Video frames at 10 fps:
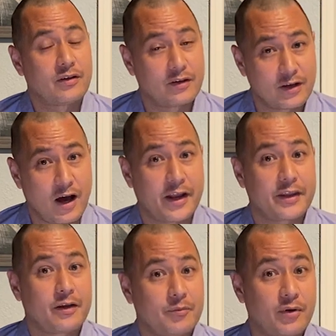the
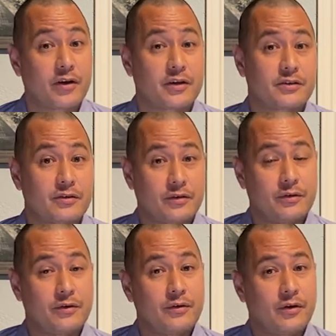God that brought us
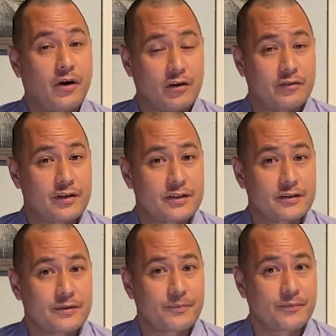through all of
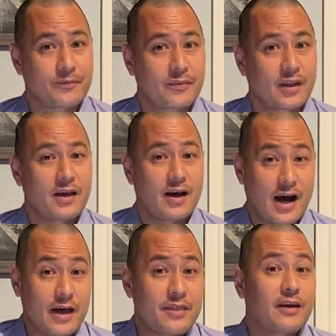this?
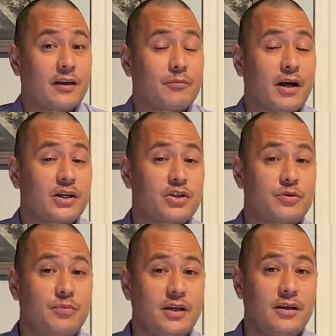I think it might
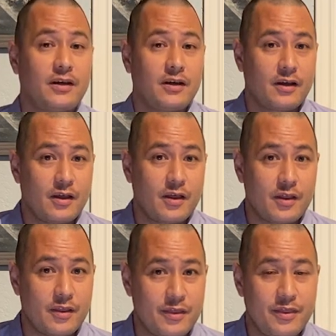just be
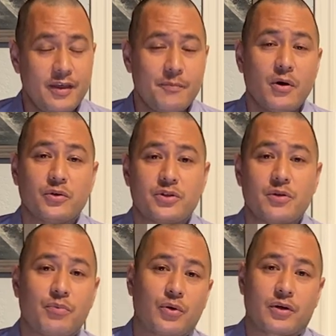the most
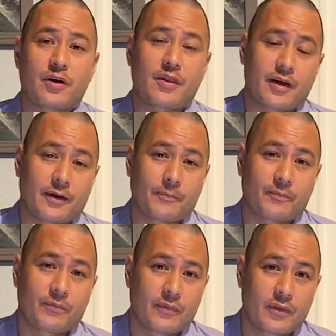important
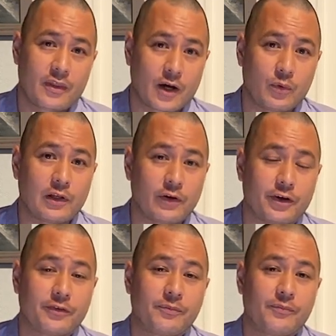thing that we
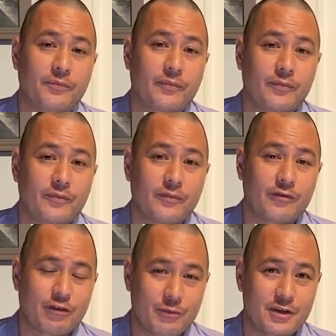learn
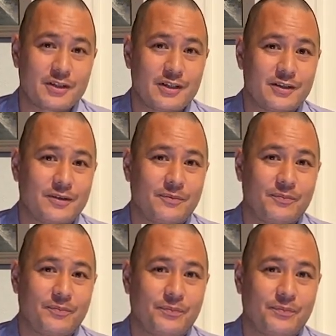from this season.